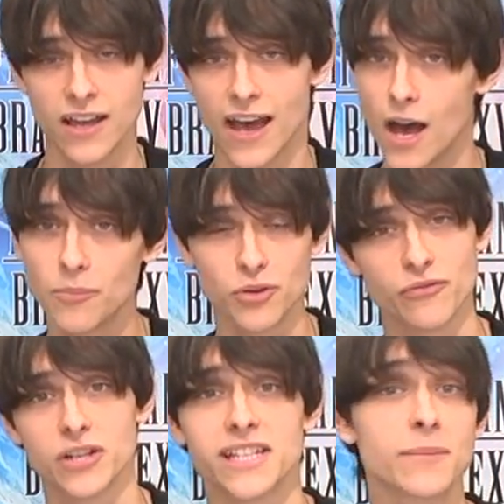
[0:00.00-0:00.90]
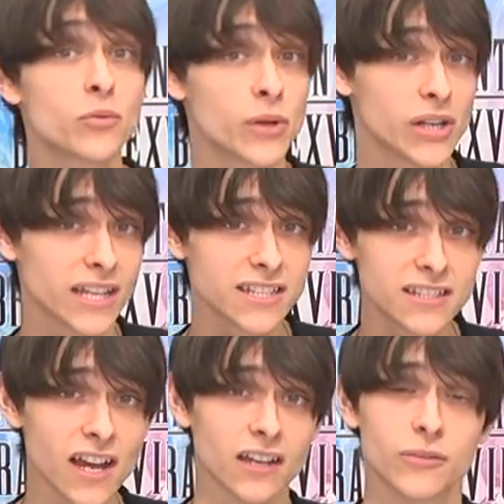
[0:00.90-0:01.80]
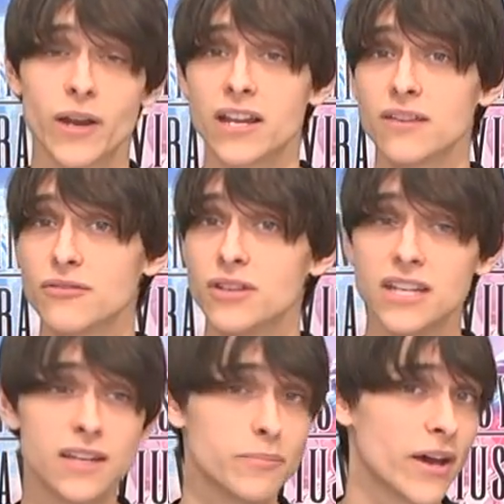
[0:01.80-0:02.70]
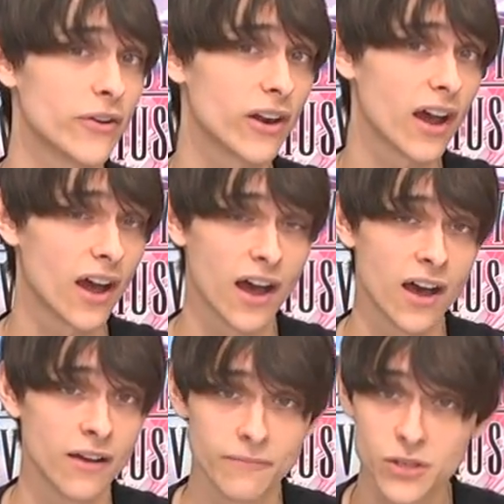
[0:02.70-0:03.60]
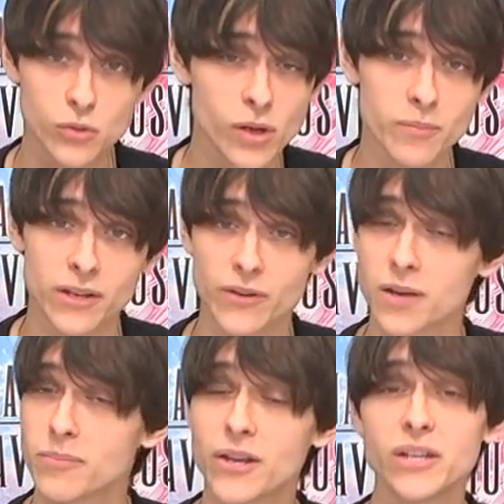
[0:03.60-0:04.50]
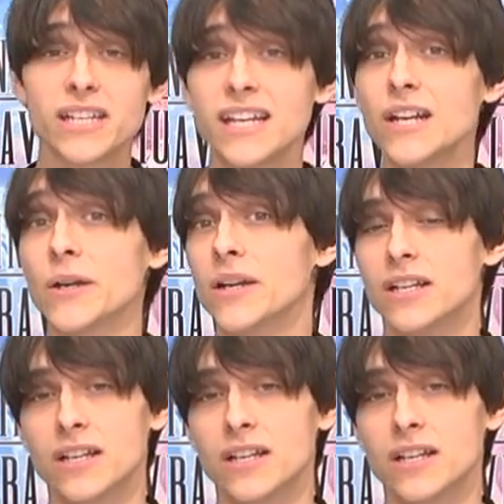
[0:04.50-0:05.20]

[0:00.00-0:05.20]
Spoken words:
help you, for example, when you get stuck, right, if you need a better equipment, right, better gear,